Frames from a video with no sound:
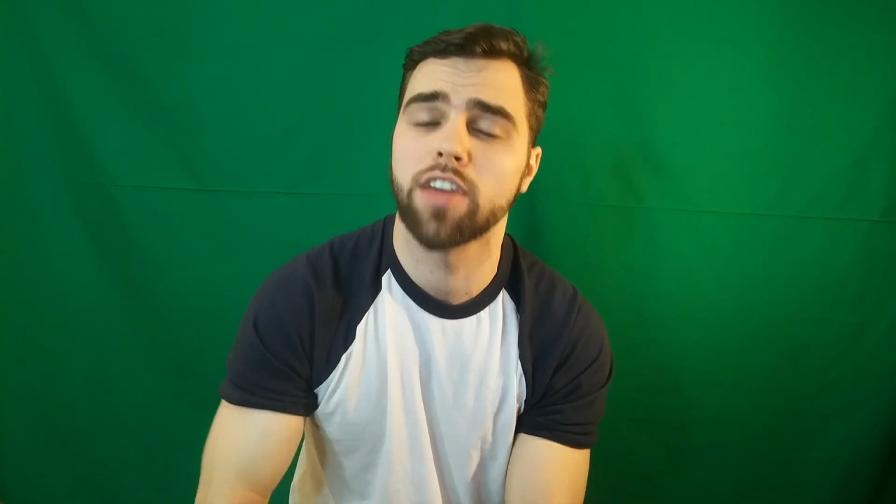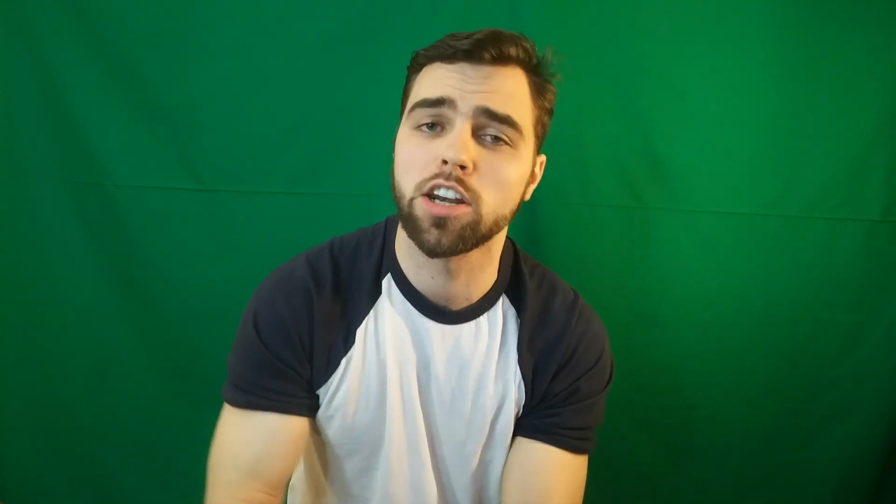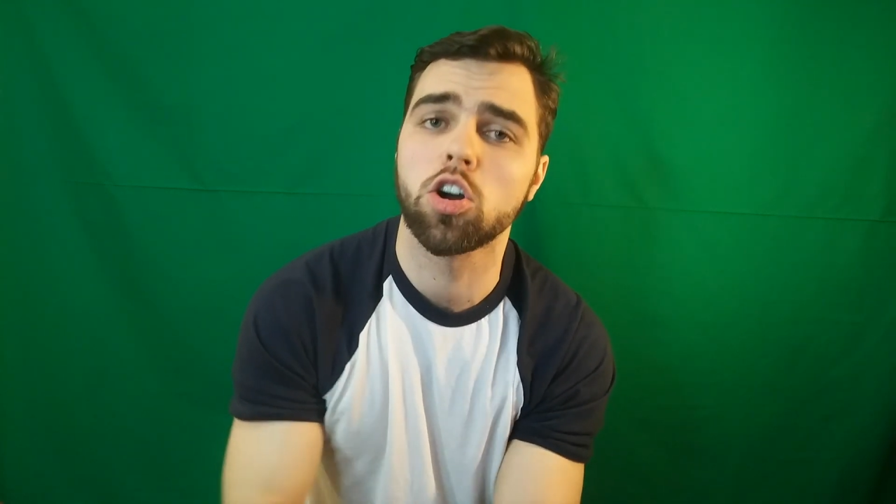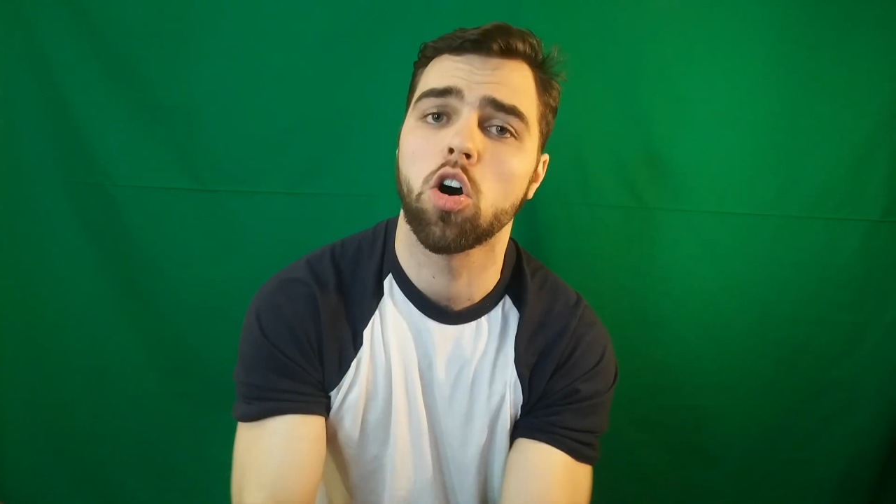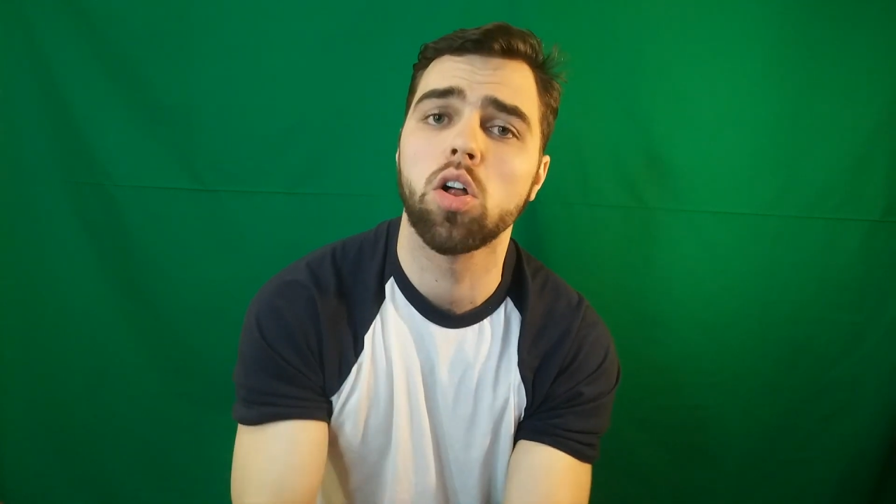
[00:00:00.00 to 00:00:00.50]

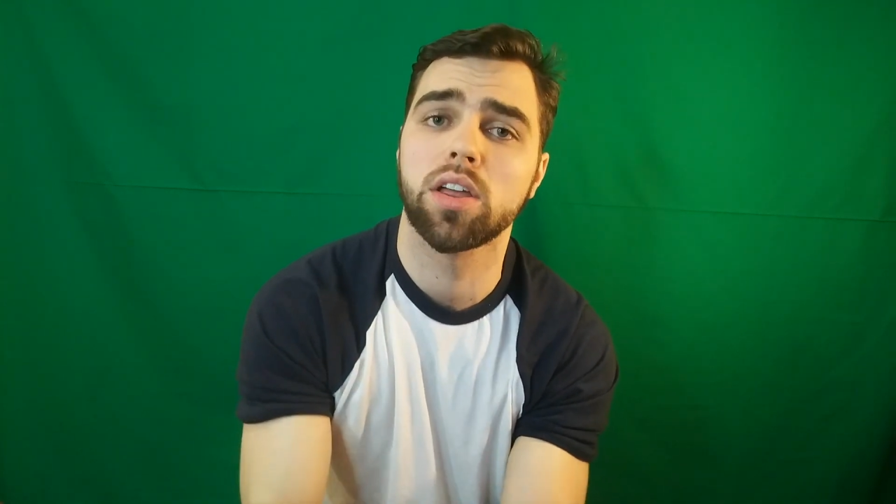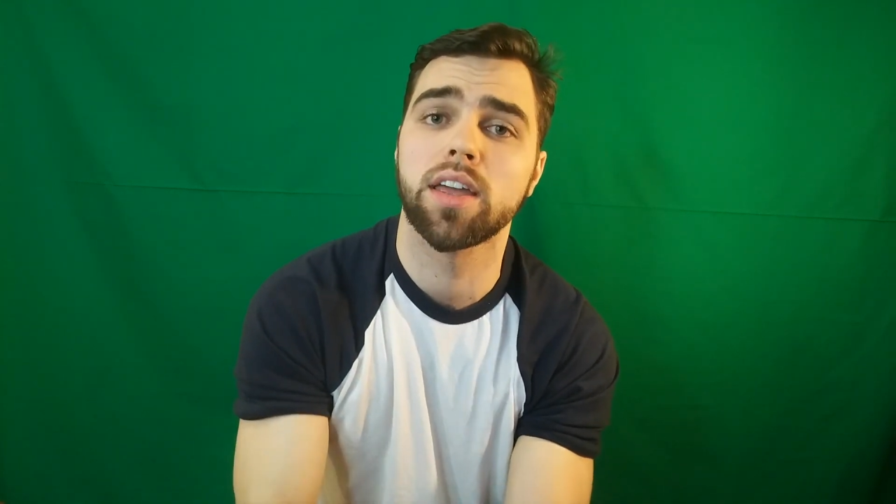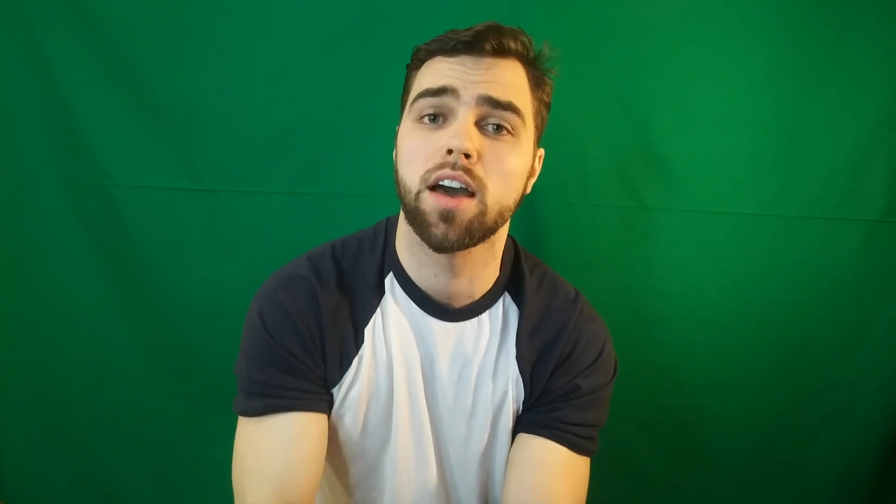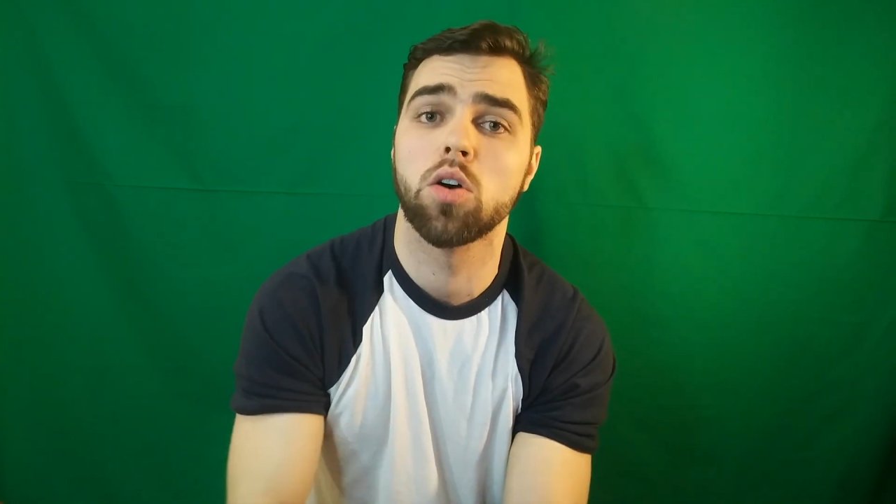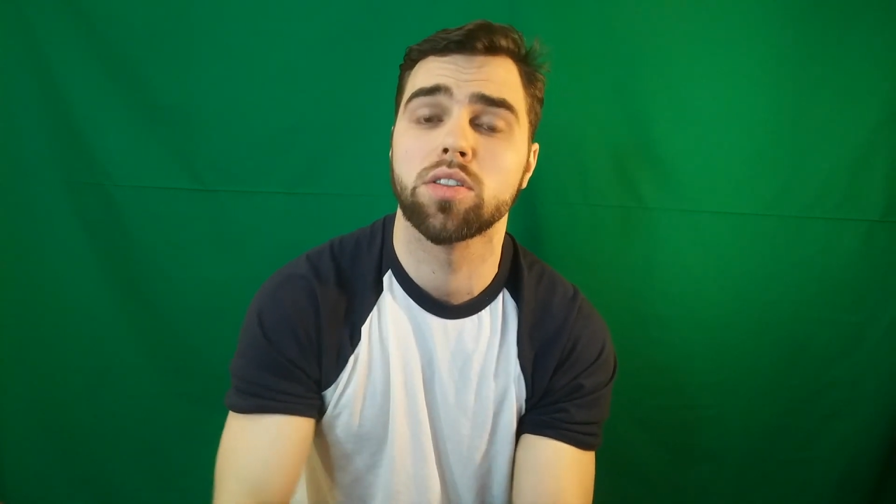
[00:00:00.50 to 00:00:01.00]
and
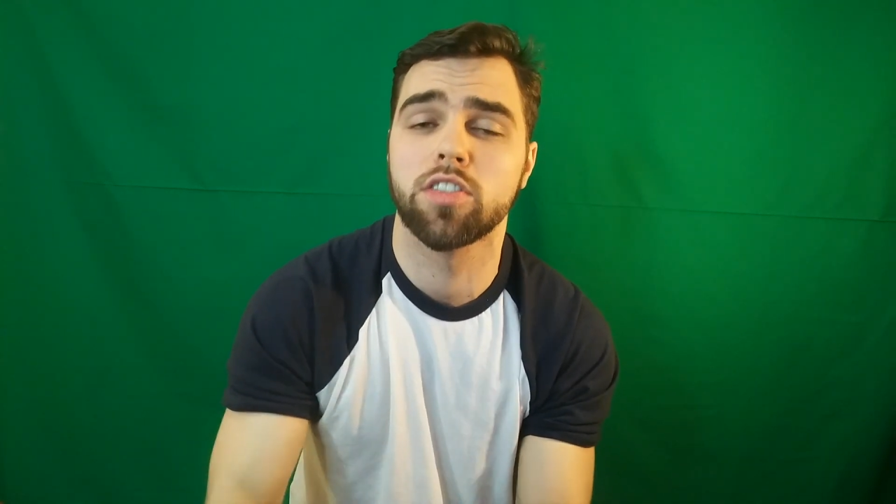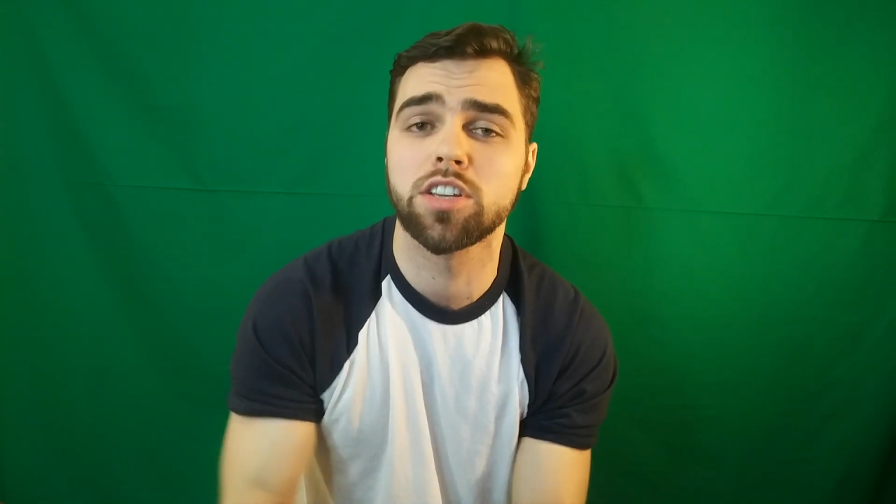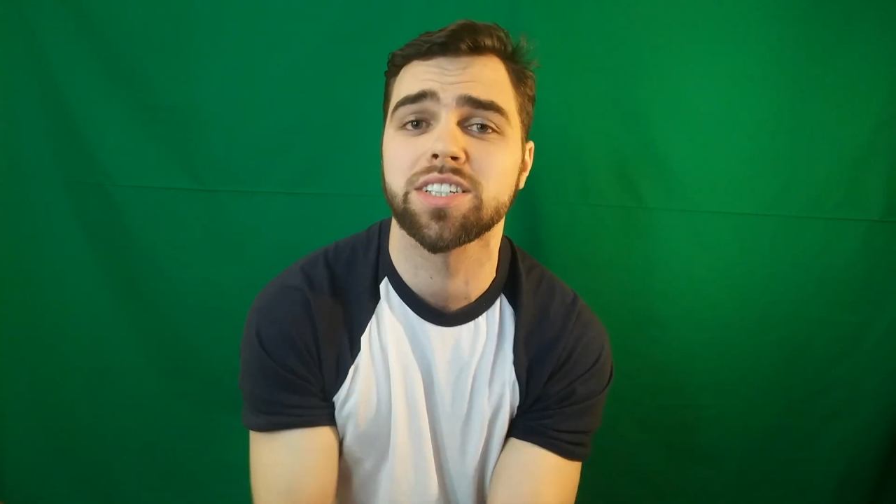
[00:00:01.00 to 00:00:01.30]
calling out the